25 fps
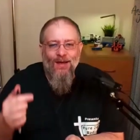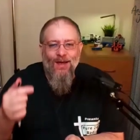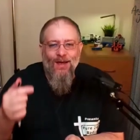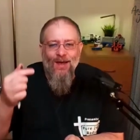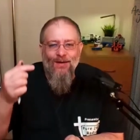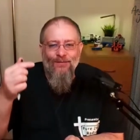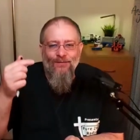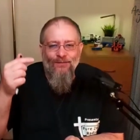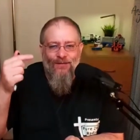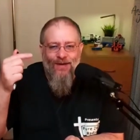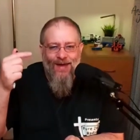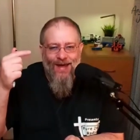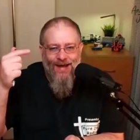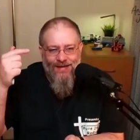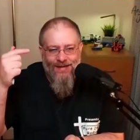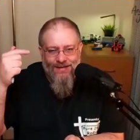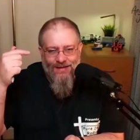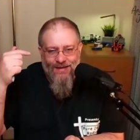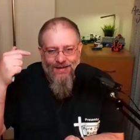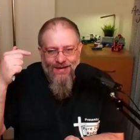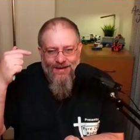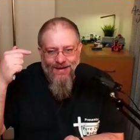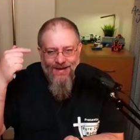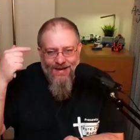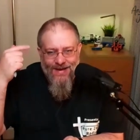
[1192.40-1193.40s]
affect
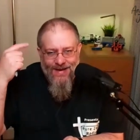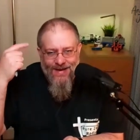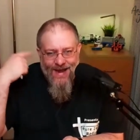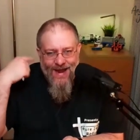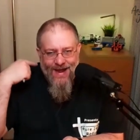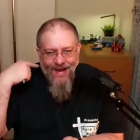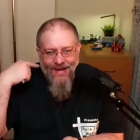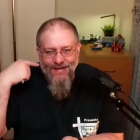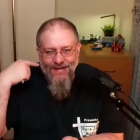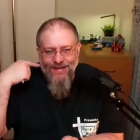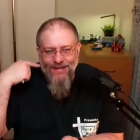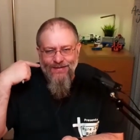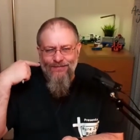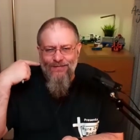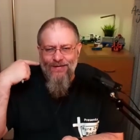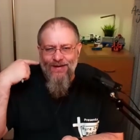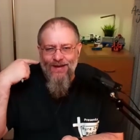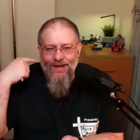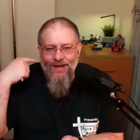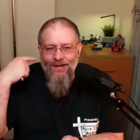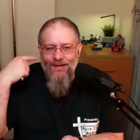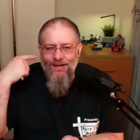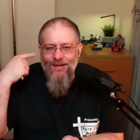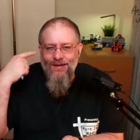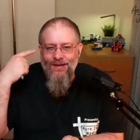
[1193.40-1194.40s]

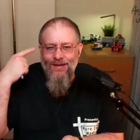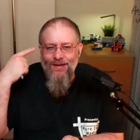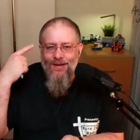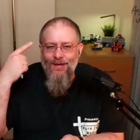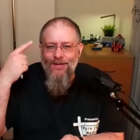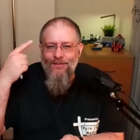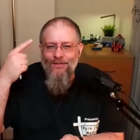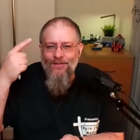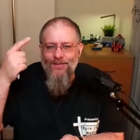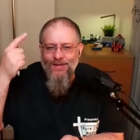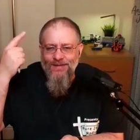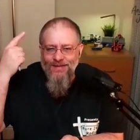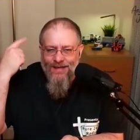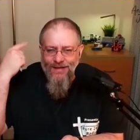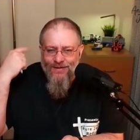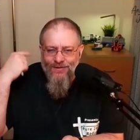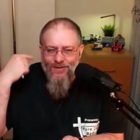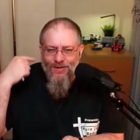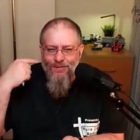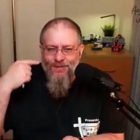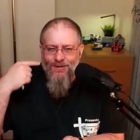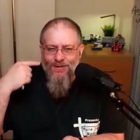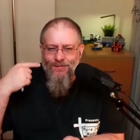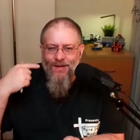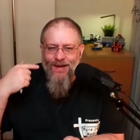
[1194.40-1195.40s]
negatively from a
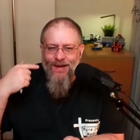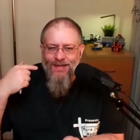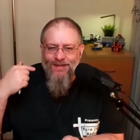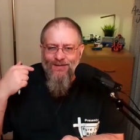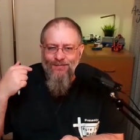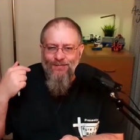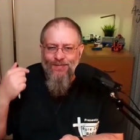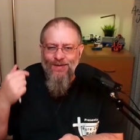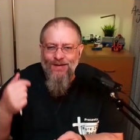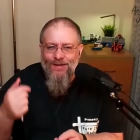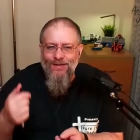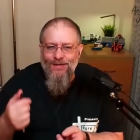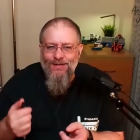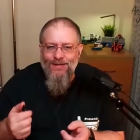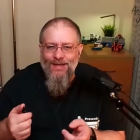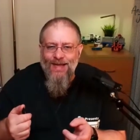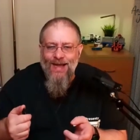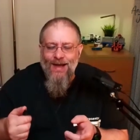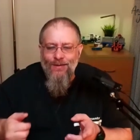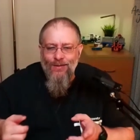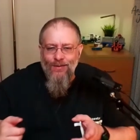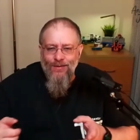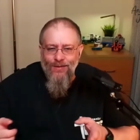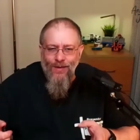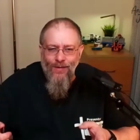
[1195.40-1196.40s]
sensory perspective, because
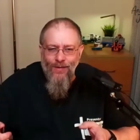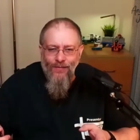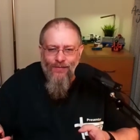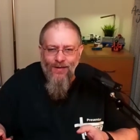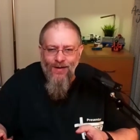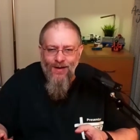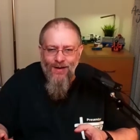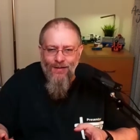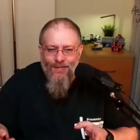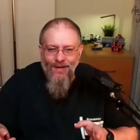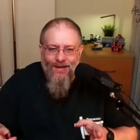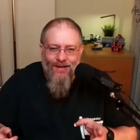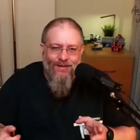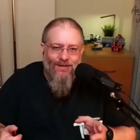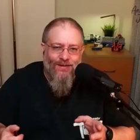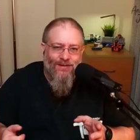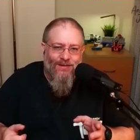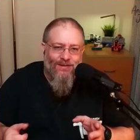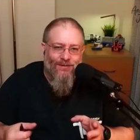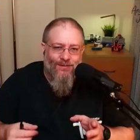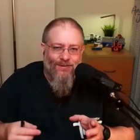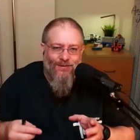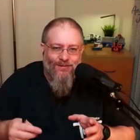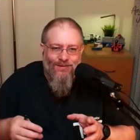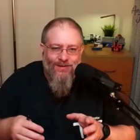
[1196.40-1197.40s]
now you're not thrown up
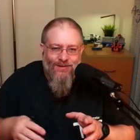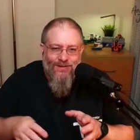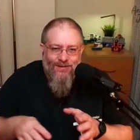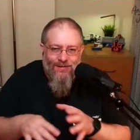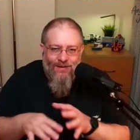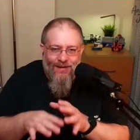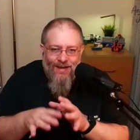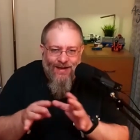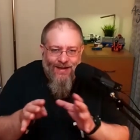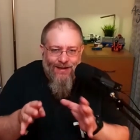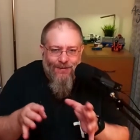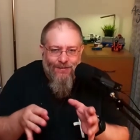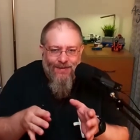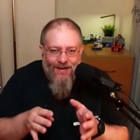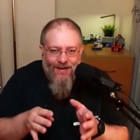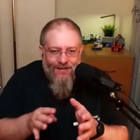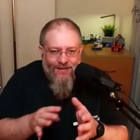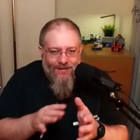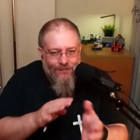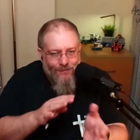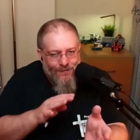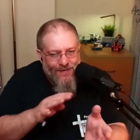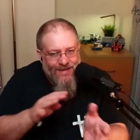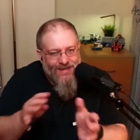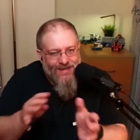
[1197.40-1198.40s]
because it'll be a
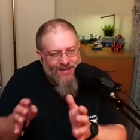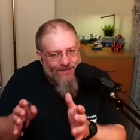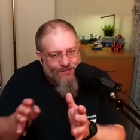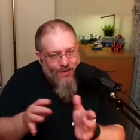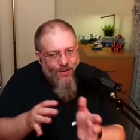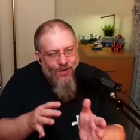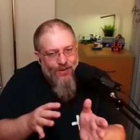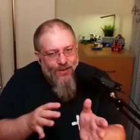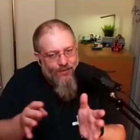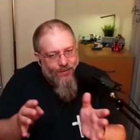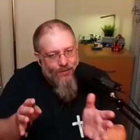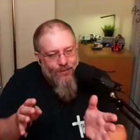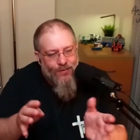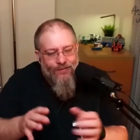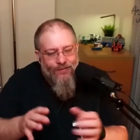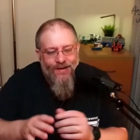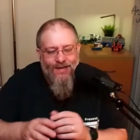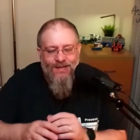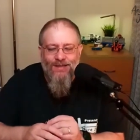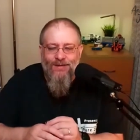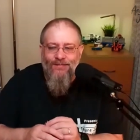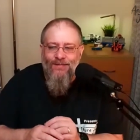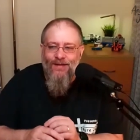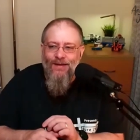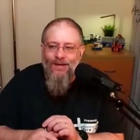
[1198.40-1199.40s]
bit smoother and all the
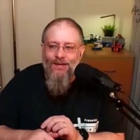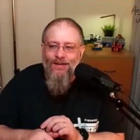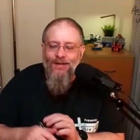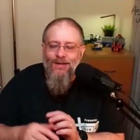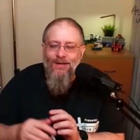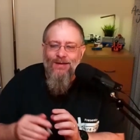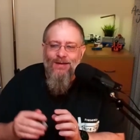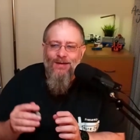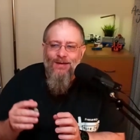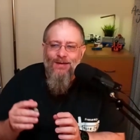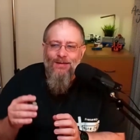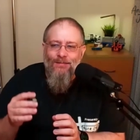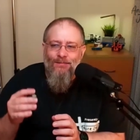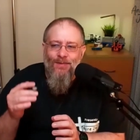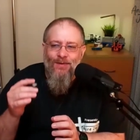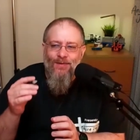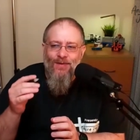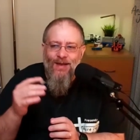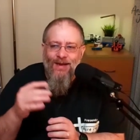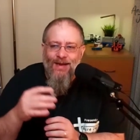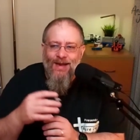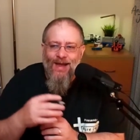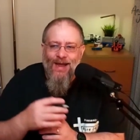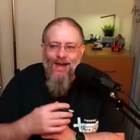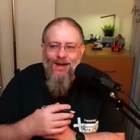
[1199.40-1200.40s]
rest of it. But
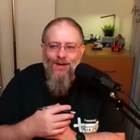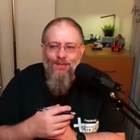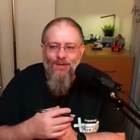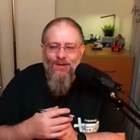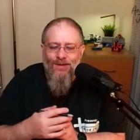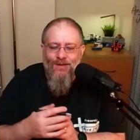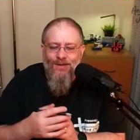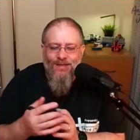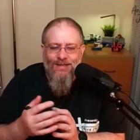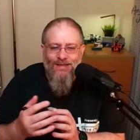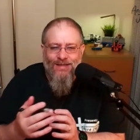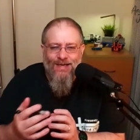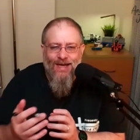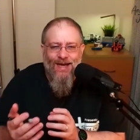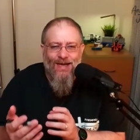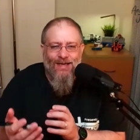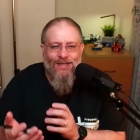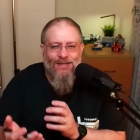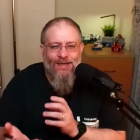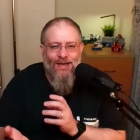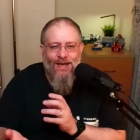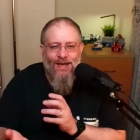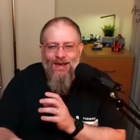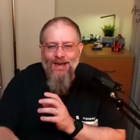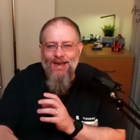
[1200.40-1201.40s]
then how much is that
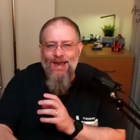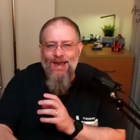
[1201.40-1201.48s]
actually going to